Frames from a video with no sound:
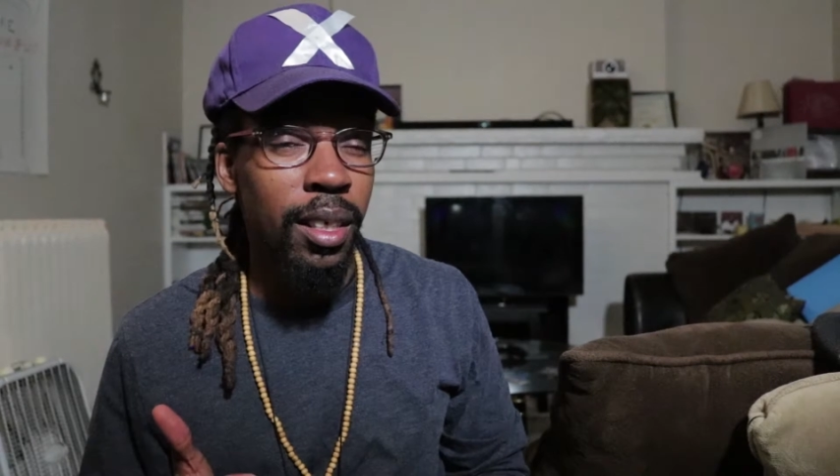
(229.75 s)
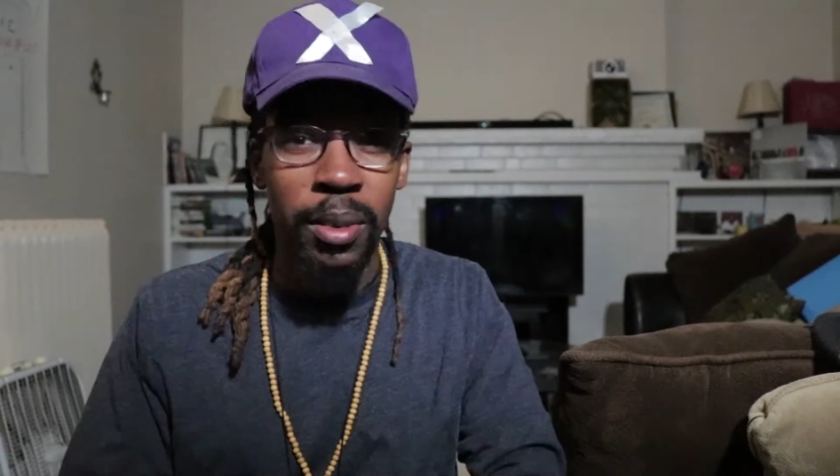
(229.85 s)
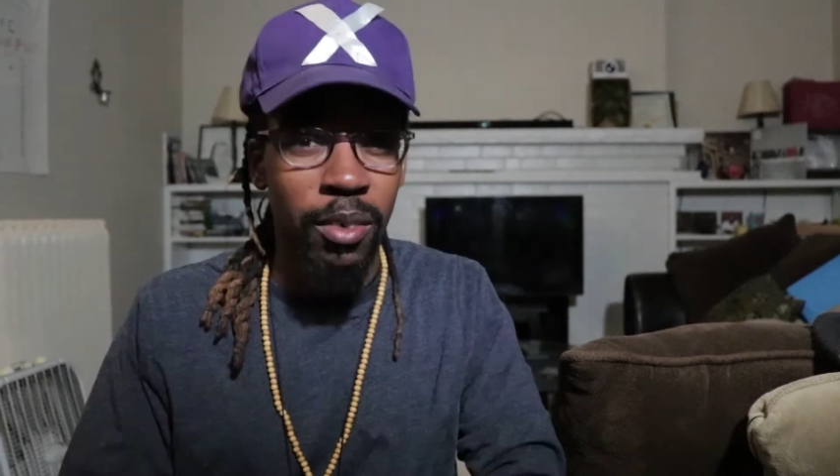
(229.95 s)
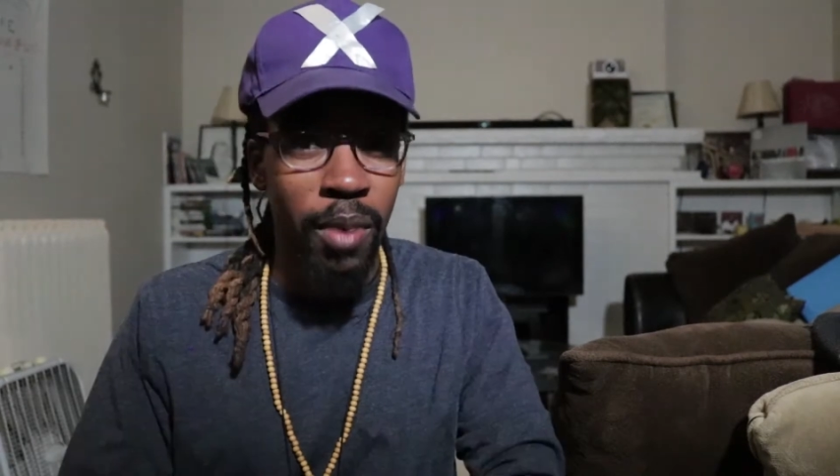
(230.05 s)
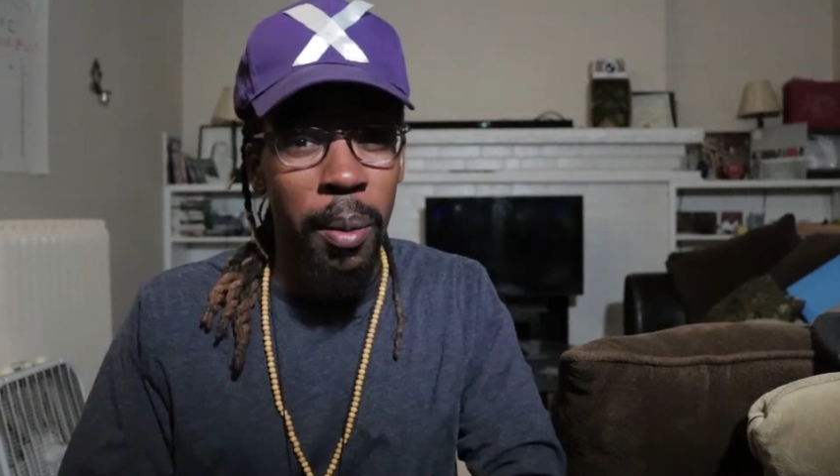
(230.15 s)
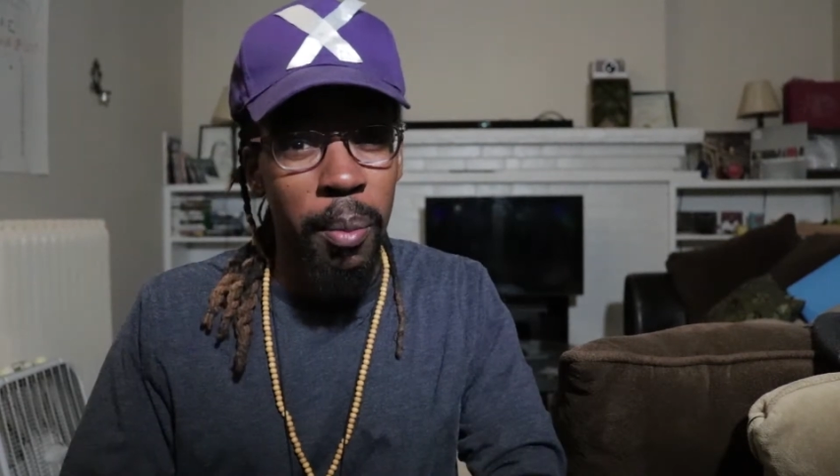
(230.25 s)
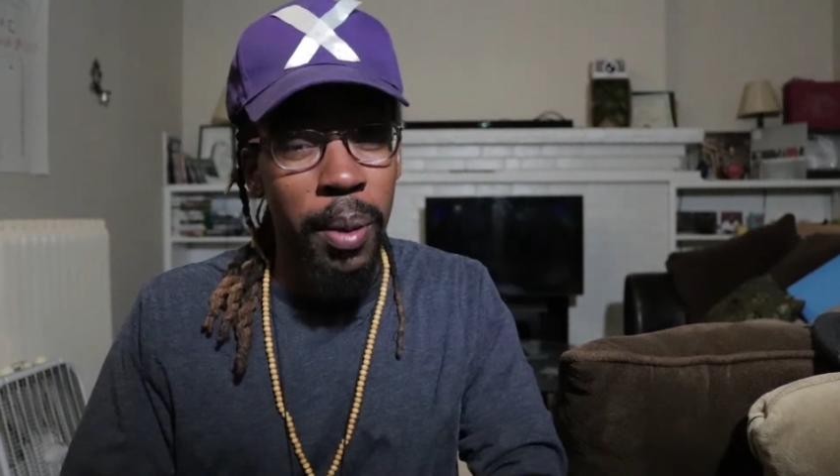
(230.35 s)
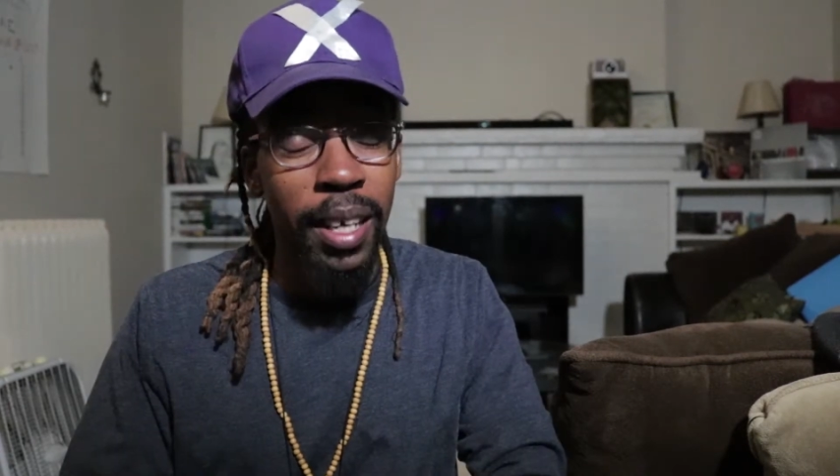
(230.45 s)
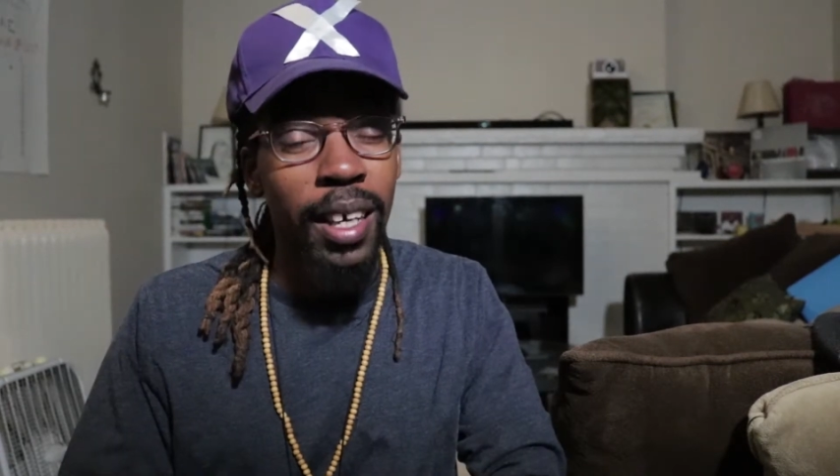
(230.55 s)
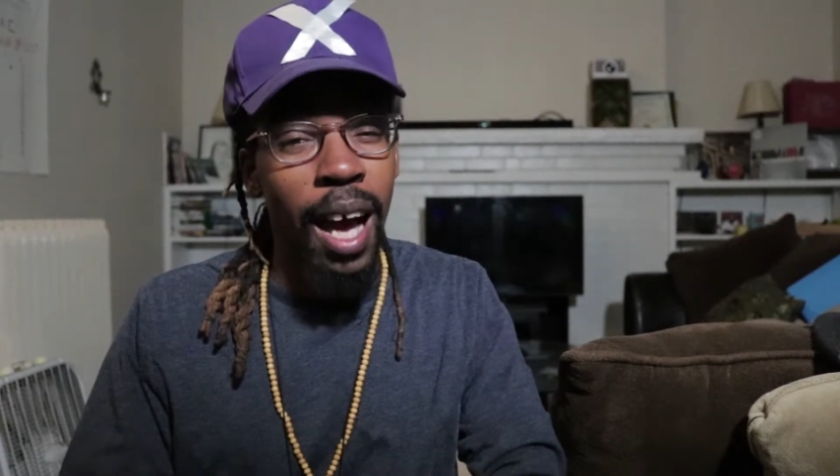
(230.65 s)
To rob a
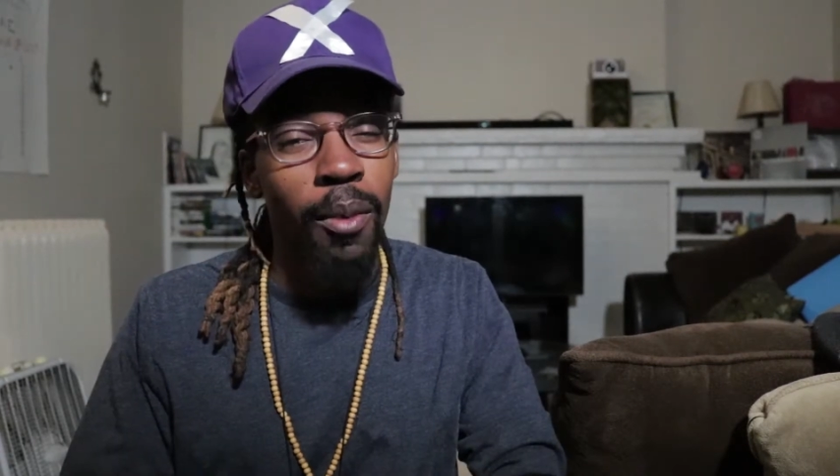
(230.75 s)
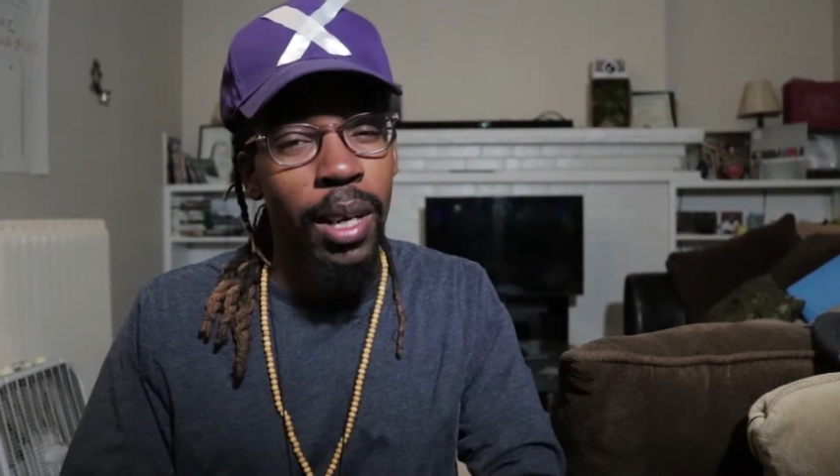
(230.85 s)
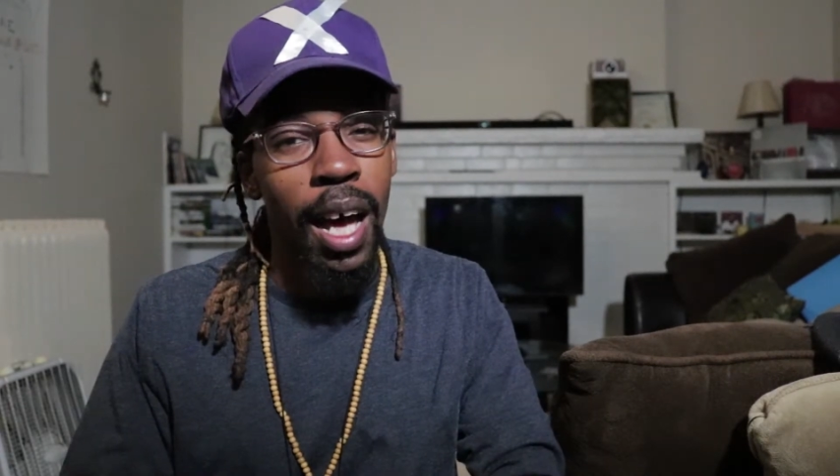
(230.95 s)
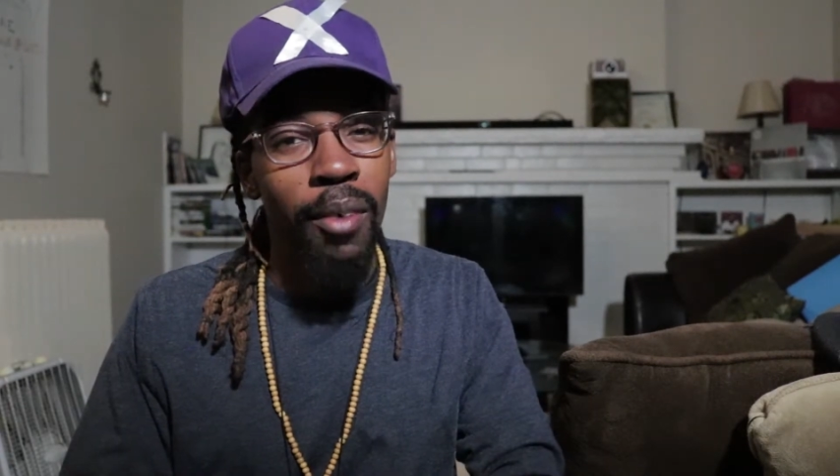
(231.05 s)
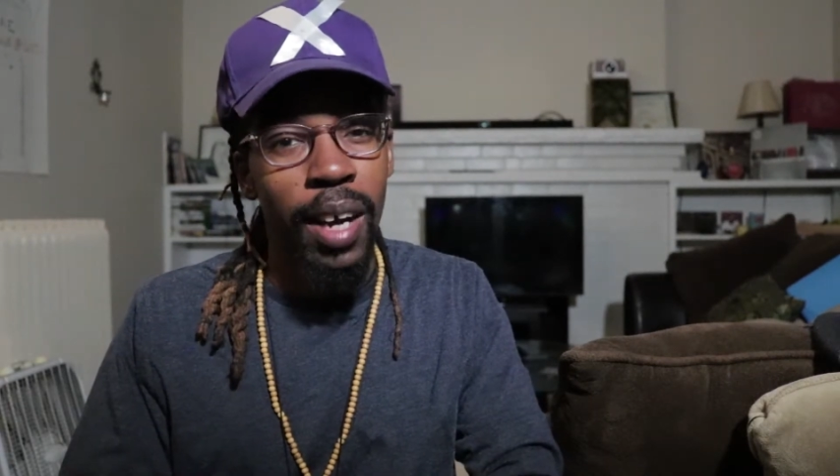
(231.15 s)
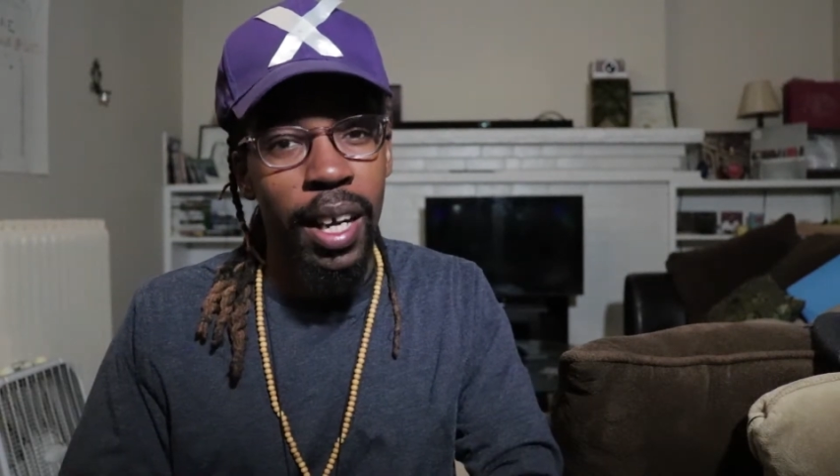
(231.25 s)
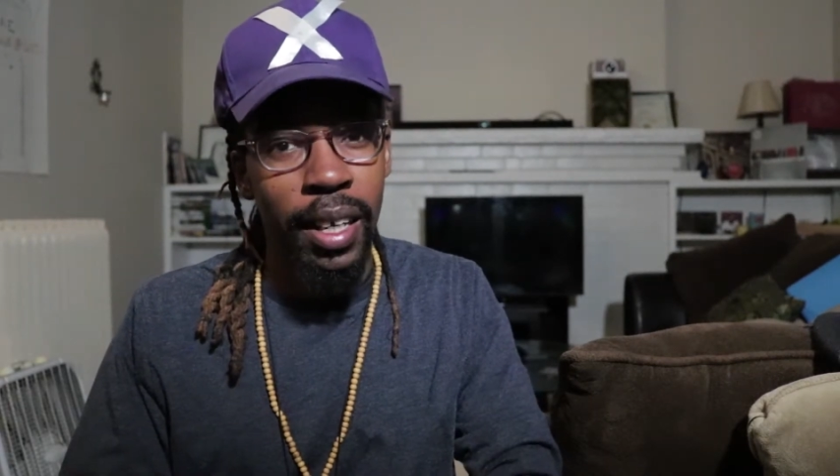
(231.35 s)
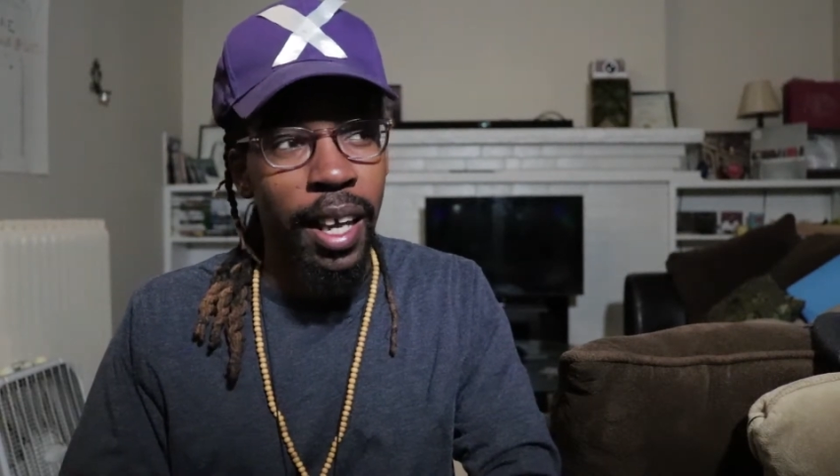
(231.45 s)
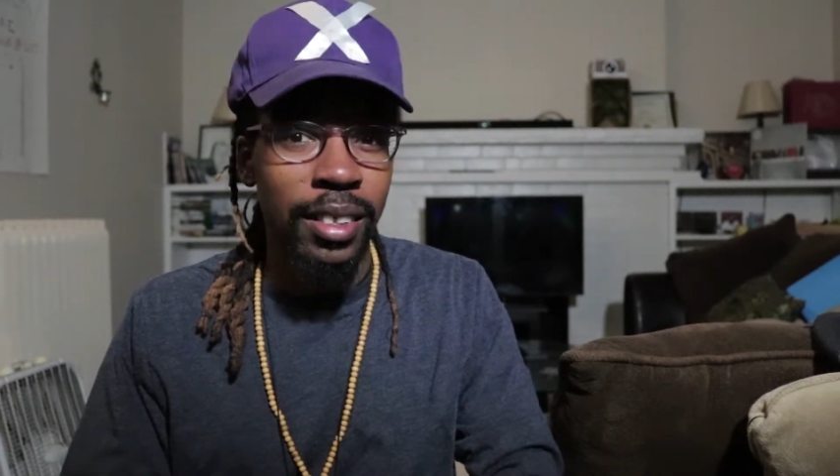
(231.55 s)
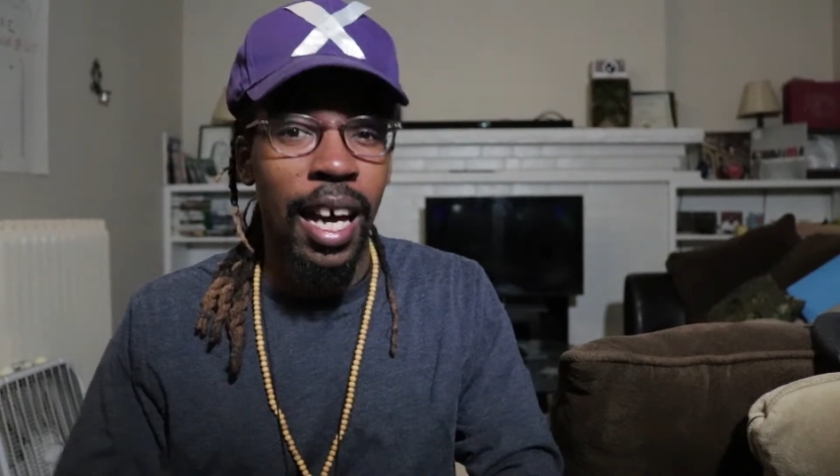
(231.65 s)
bank, I would have Raticate.